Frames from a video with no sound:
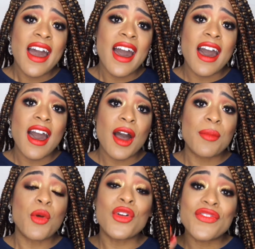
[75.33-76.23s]

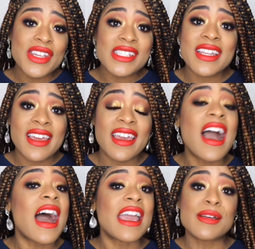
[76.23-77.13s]
or visiting,
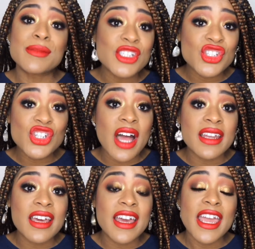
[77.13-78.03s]
I am
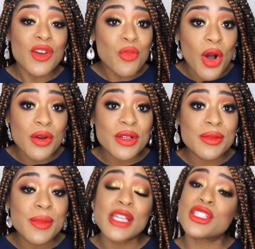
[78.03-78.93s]
Teshanna and
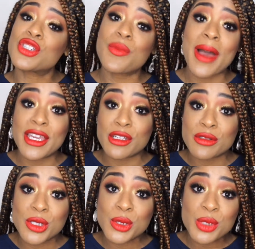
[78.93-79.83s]
welcome to my
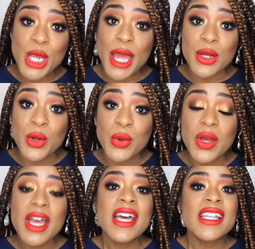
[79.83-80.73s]
YouTube
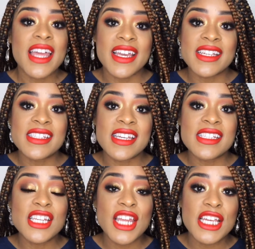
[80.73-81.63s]
channel. Like I
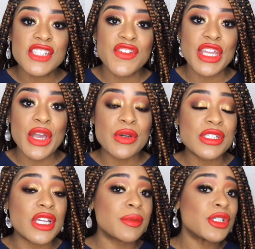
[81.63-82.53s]
said, today's video is
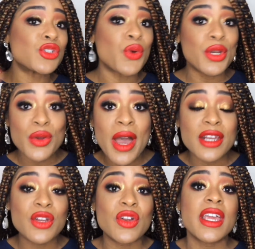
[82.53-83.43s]
going to be showing you how
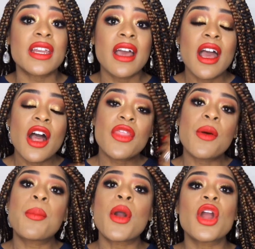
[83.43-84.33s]
to create
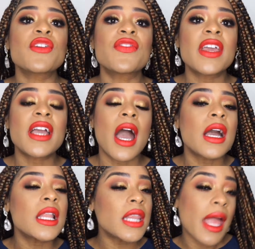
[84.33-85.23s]
the
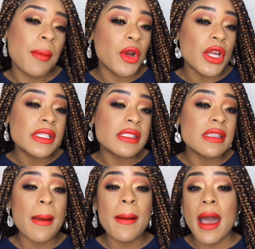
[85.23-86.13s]
perfect glamorous
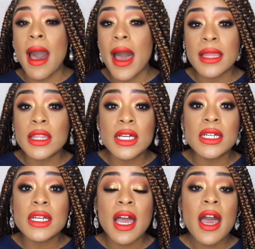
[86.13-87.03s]
eye
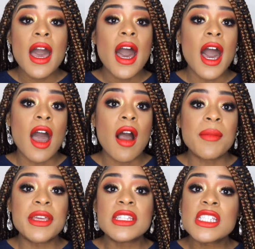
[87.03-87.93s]
look.
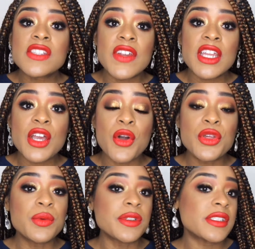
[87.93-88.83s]
In this video
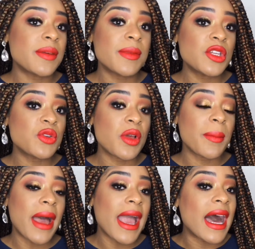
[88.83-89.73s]
you will see me doing
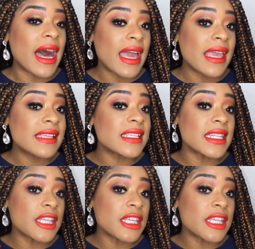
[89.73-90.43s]
my eyes,